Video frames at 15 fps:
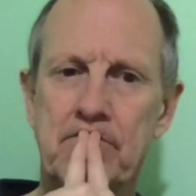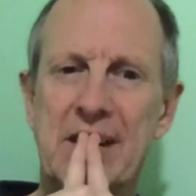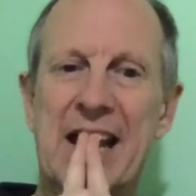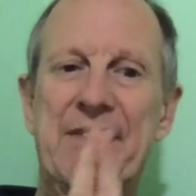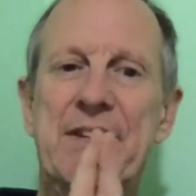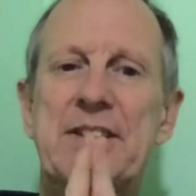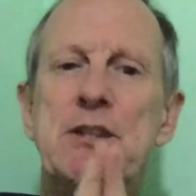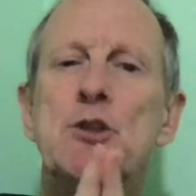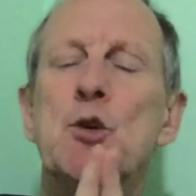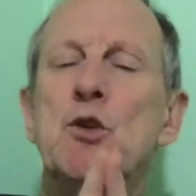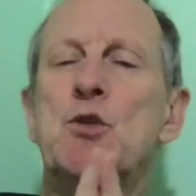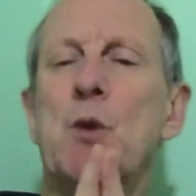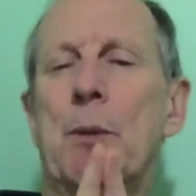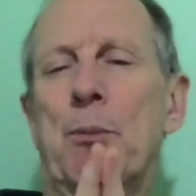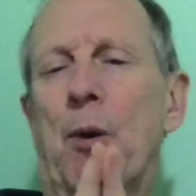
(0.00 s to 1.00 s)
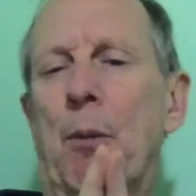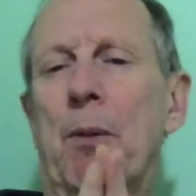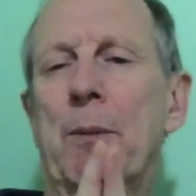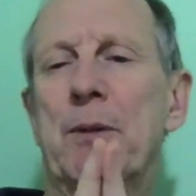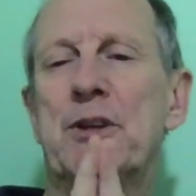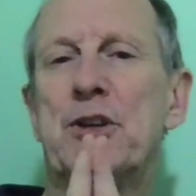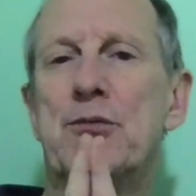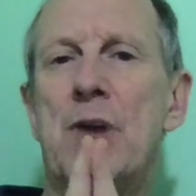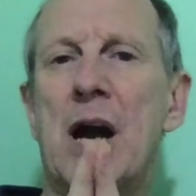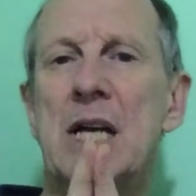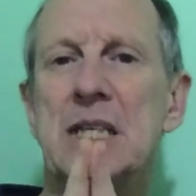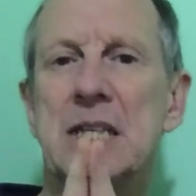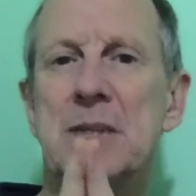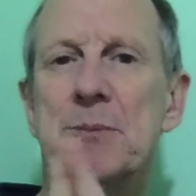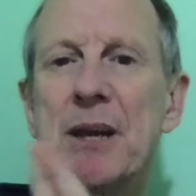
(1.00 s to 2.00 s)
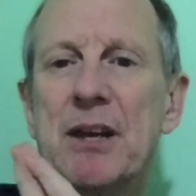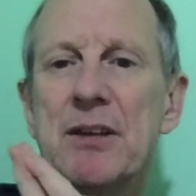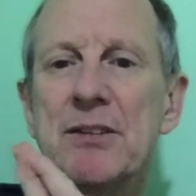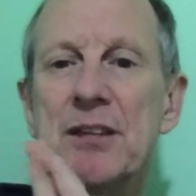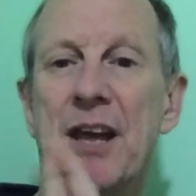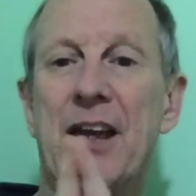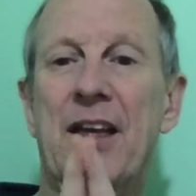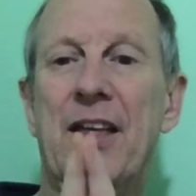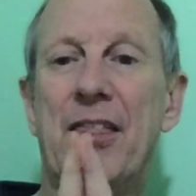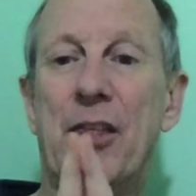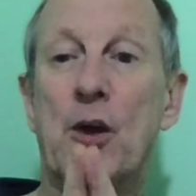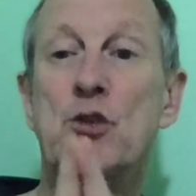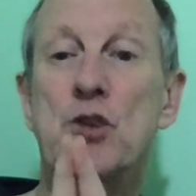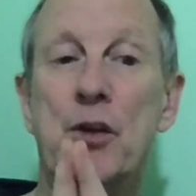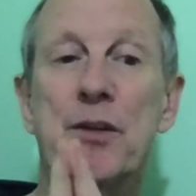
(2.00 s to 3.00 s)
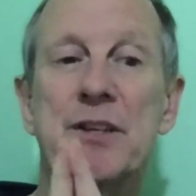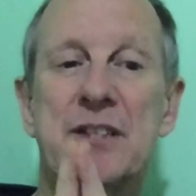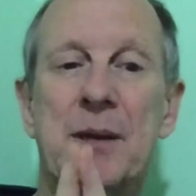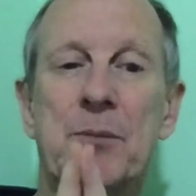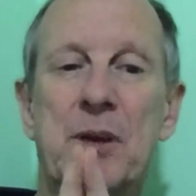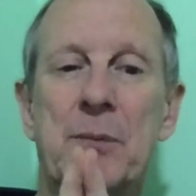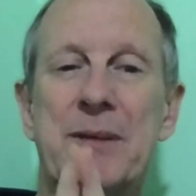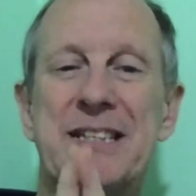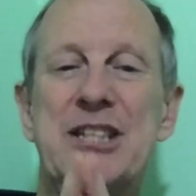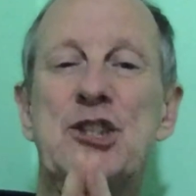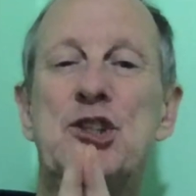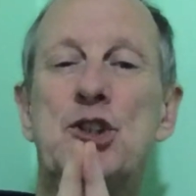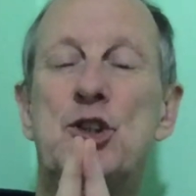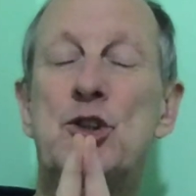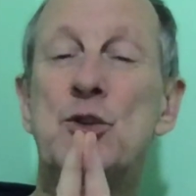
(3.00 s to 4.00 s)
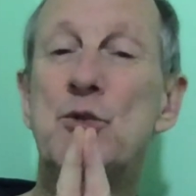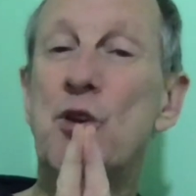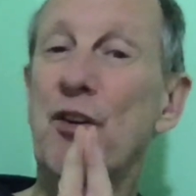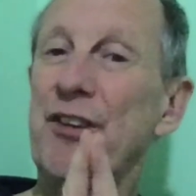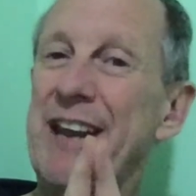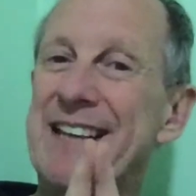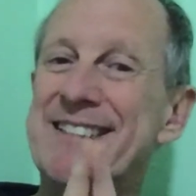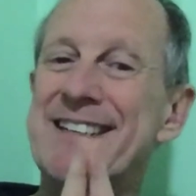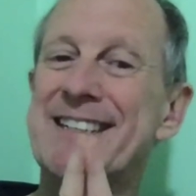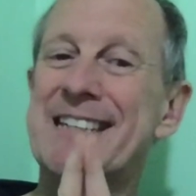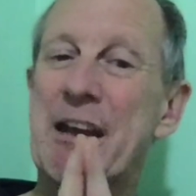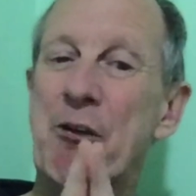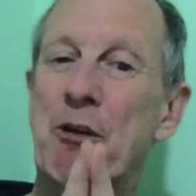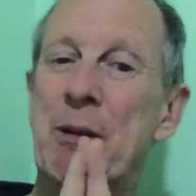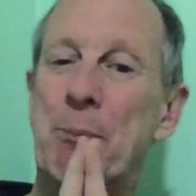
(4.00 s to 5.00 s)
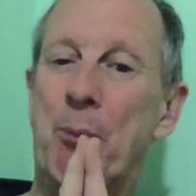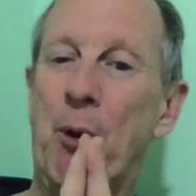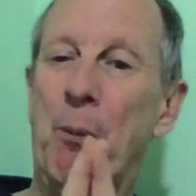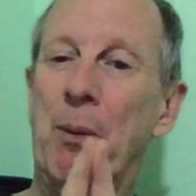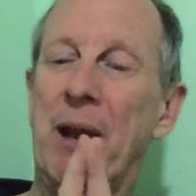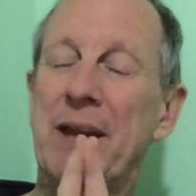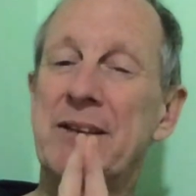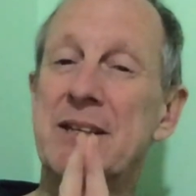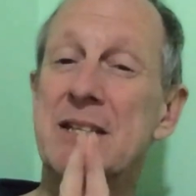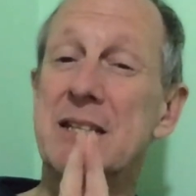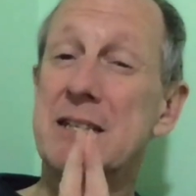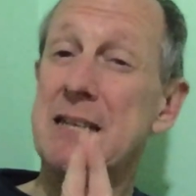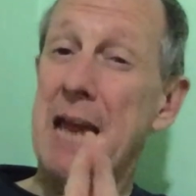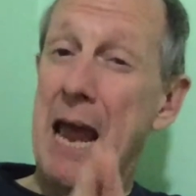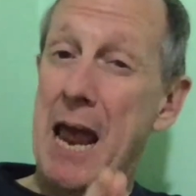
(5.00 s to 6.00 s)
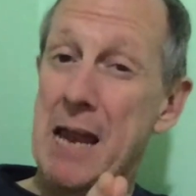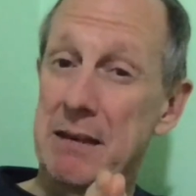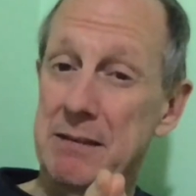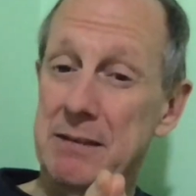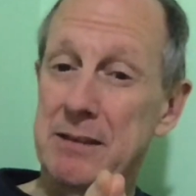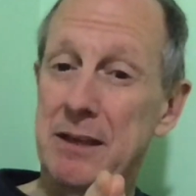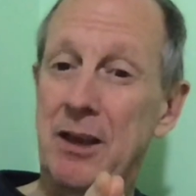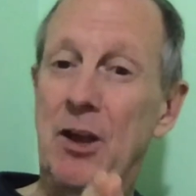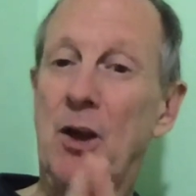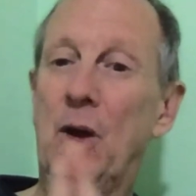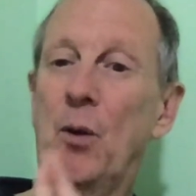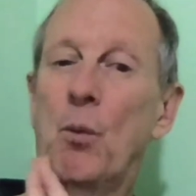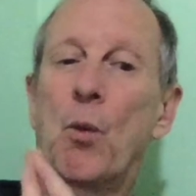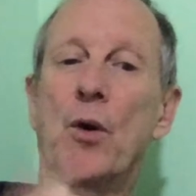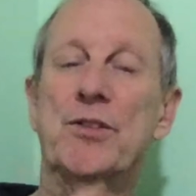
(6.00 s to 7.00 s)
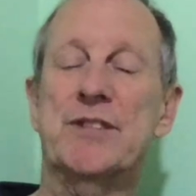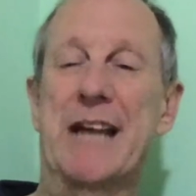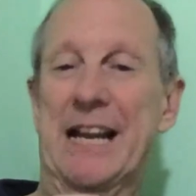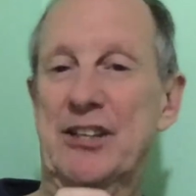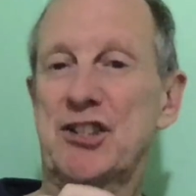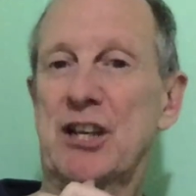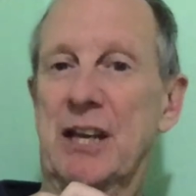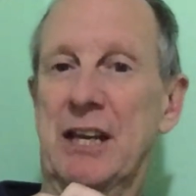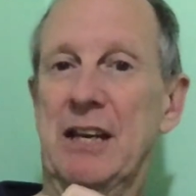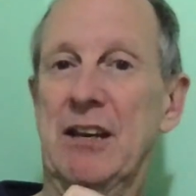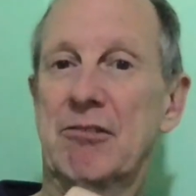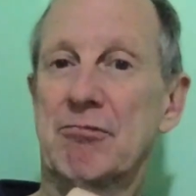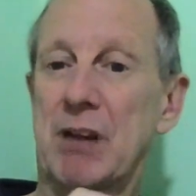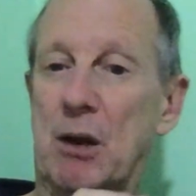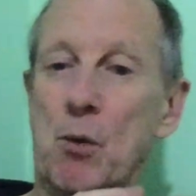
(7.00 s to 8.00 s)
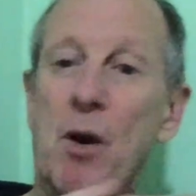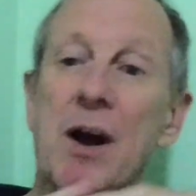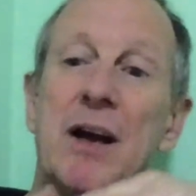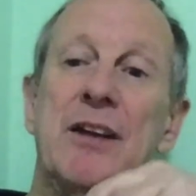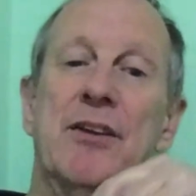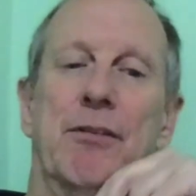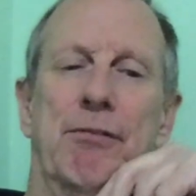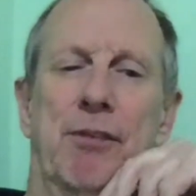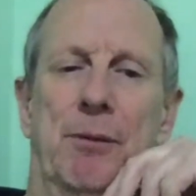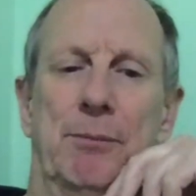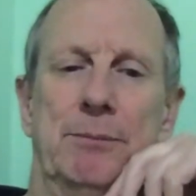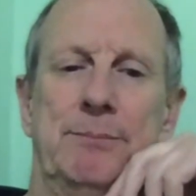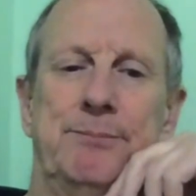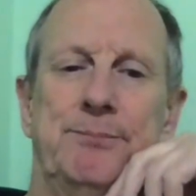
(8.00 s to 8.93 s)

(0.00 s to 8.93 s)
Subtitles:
And this is also a problem that arises because those on the subcommittees do not necessarily properly understand what's actually required of them.